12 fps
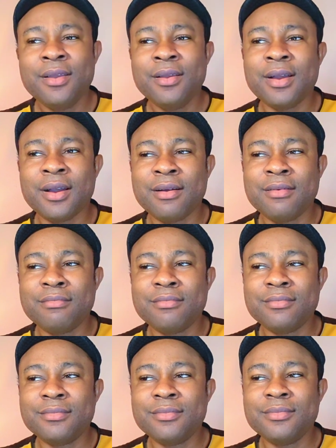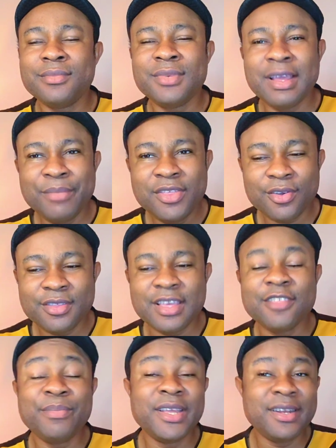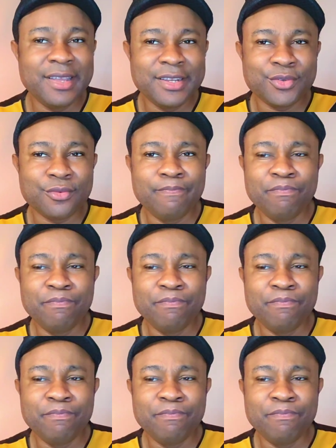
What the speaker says: let me just explain later.